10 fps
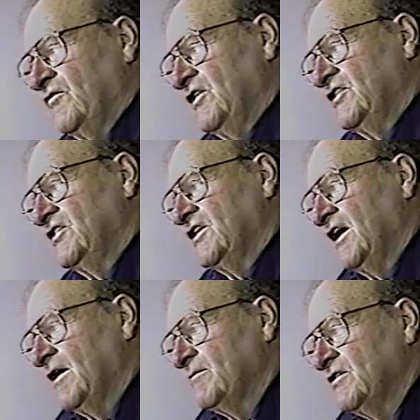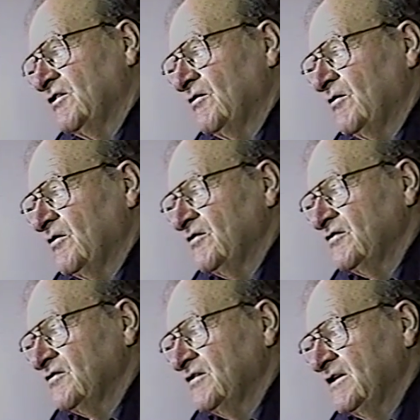if anything happened to the horse,
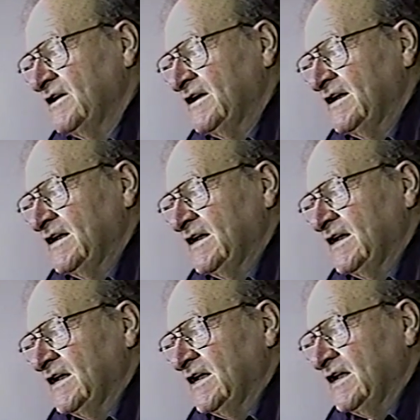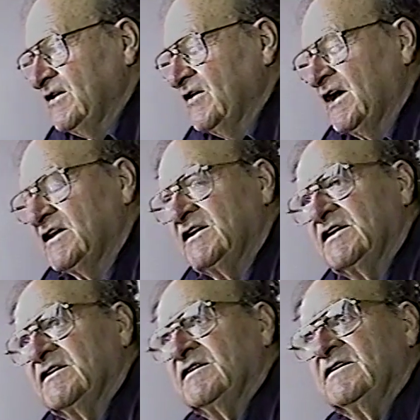you had to